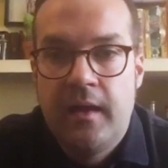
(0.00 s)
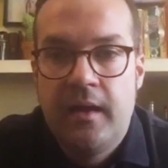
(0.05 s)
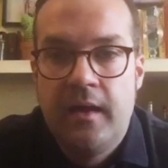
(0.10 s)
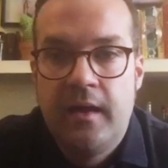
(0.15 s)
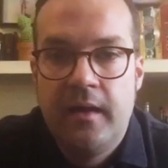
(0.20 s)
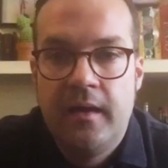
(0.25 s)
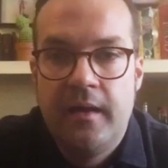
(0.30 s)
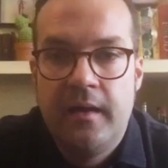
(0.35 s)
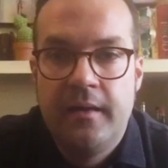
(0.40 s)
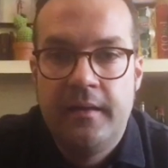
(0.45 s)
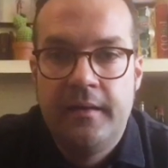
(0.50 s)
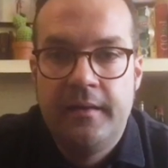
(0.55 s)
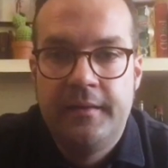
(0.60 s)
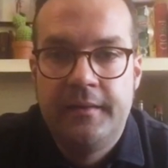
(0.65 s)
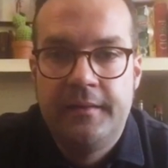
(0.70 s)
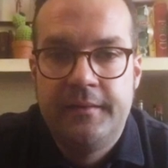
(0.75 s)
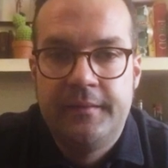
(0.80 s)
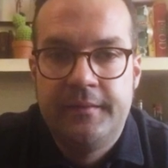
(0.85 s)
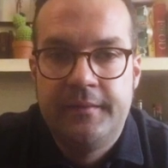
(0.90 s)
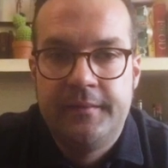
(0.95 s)

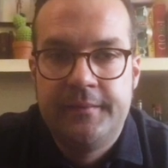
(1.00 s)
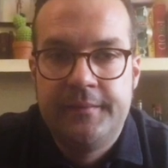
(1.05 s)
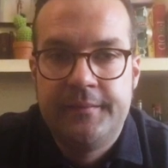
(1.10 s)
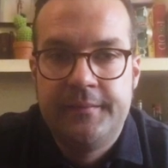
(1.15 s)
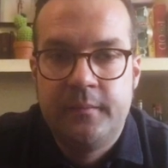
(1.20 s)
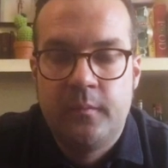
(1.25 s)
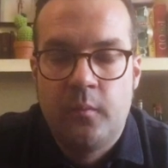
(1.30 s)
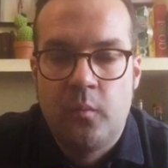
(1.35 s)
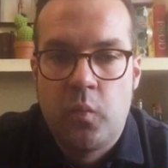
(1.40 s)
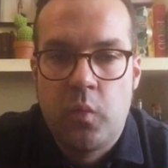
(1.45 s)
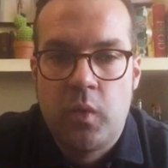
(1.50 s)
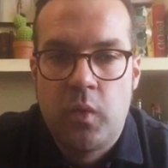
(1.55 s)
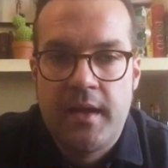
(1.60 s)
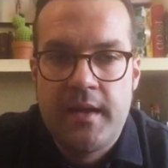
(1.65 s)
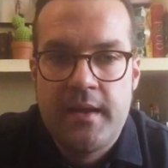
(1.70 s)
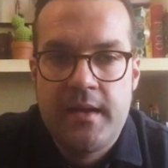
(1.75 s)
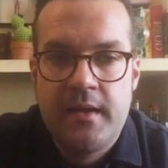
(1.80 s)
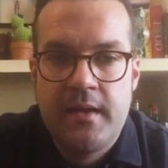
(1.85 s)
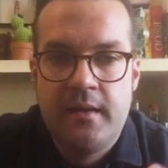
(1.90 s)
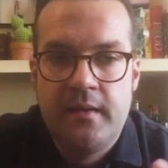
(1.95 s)
Uh,
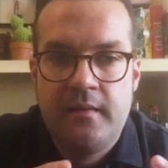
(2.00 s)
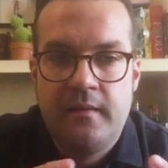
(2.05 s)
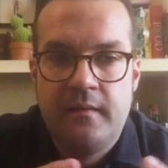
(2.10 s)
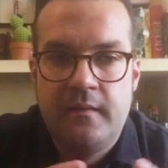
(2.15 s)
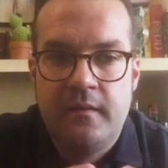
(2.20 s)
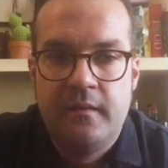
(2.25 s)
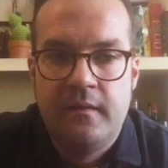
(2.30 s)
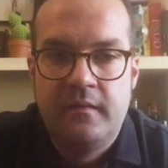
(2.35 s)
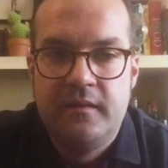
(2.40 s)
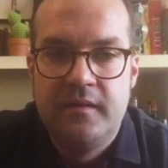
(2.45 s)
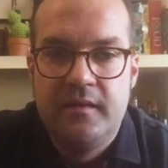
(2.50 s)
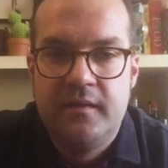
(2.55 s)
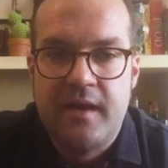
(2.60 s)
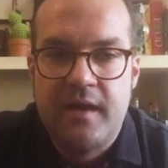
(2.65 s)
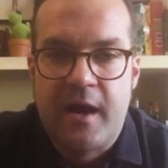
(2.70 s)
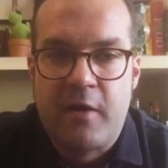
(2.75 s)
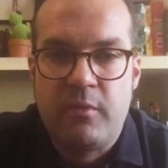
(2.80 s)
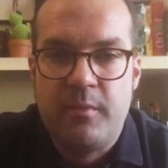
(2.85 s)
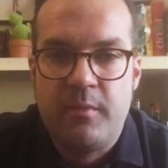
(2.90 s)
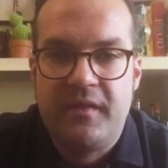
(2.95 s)
when the
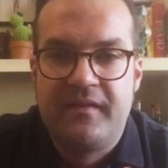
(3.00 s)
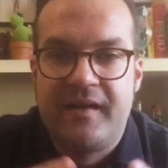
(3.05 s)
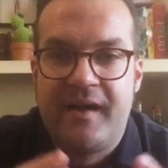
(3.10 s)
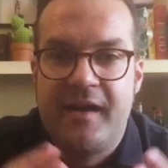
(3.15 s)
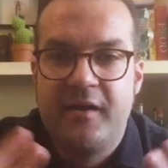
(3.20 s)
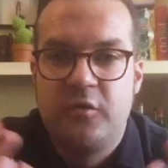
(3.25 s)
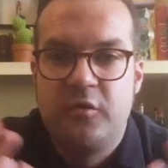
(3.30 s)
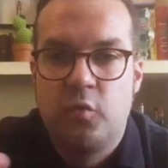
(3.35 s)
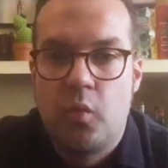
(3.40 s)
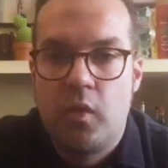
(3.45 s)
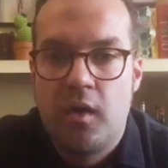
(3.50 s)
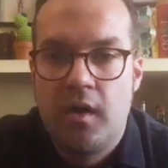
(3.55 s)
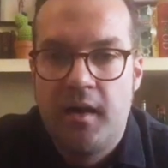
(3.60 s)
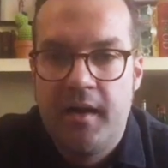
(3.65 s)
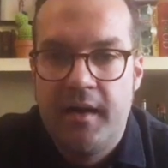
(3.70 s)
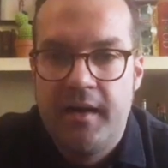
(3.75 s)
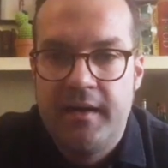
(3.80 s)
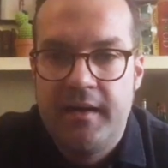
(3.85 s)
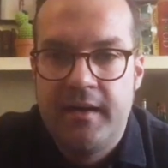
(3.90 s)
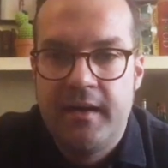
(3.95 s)
aromatized
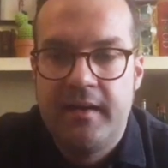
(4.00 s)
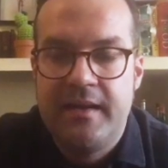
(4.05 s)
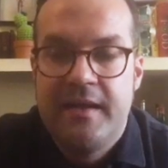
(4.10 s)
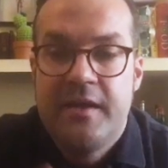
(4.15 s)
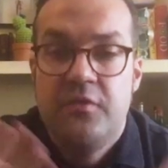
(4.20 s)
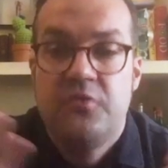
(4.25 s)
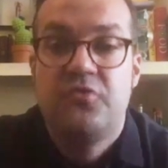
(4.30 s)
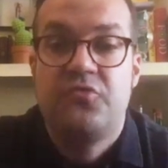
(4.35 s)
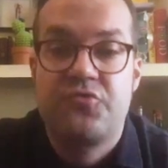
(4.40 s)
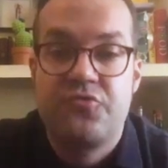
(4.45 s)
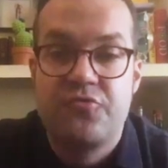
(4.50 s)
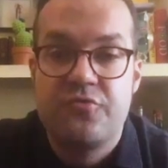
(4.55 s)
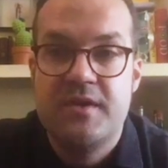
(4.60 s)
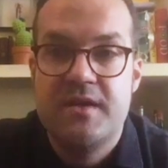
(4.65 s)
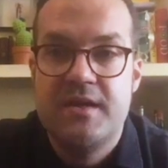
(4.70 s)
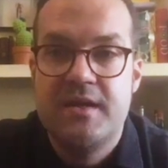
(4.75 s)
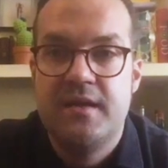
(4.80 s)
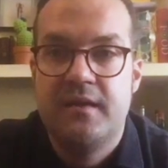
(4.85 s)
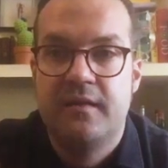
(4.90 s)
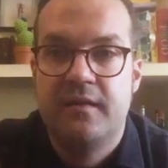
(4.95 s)
wine
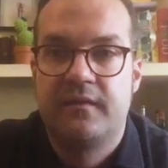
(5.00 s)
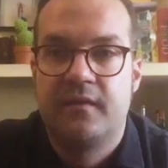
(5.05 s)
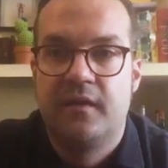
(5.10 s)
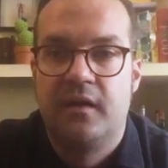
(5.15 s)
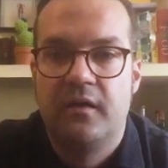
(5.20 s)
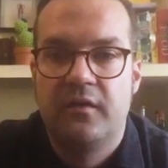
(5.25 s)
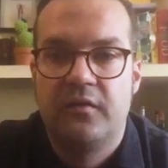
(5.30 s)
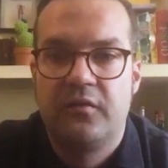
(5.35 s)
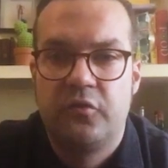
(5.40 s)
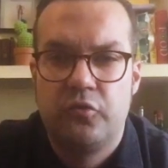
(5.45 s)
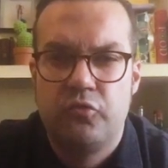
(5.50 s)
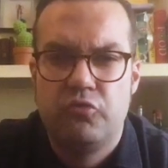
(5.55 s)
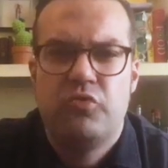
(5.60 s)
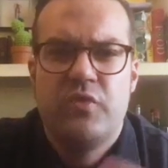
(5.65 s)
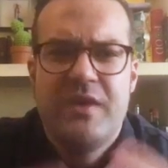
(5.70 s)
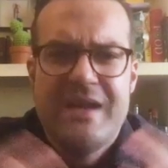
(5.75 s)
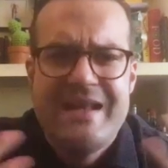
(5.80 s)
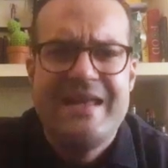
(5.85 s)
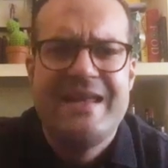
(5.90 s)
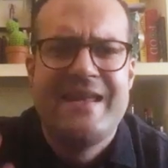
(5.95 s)
industry starts to
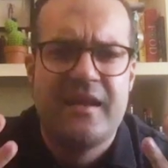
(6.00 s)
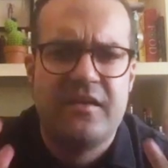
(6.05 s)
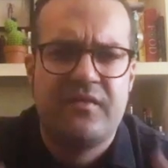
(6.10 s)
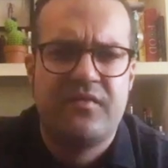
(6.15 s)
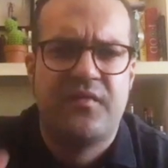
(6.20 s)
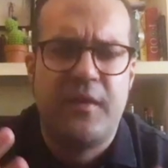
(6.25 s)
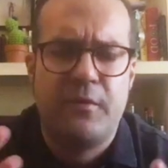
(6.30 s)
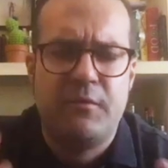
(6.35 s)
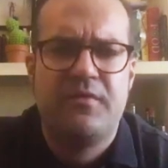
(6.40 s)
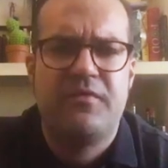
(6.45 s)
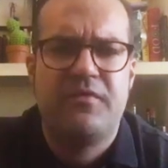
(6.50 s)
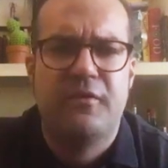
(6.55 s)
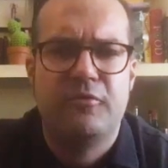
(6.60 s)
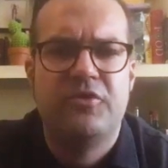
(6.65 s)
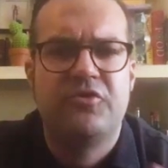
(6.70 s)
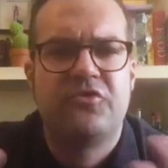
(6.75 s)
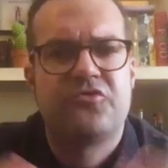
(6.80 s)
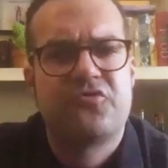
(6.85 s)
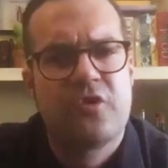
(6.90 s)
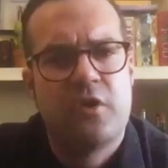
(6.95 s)
really get very, very
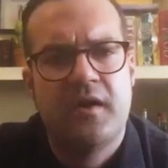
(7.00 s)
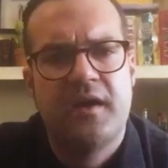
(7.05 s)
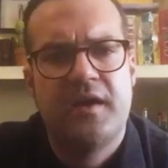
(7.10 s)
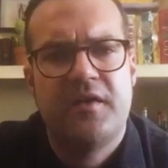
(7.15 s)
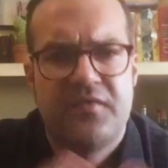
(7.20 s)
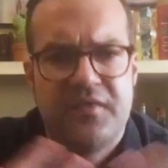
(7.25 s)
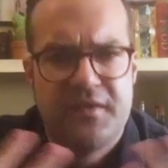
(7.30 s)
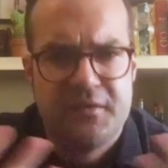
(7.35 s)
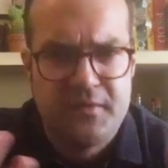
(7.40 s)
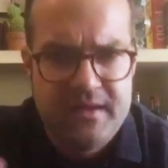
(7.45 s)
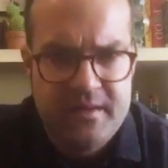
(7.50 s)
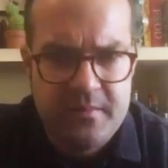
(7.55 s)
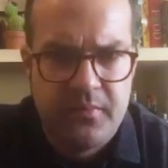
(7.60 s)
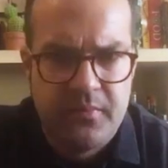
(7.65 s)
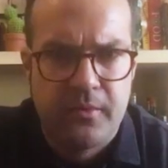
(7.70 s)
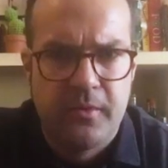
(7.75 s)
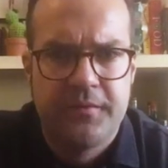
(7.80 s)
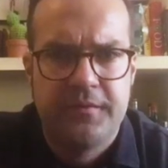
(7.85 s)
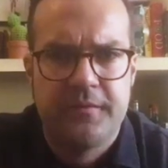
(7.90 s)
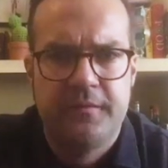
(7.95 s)
strong and very
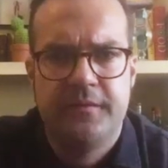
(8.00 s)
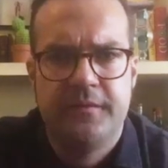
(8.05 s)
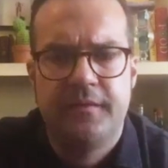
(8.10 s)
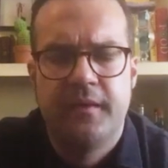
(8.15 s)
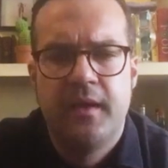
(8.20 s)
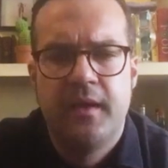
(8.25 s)
important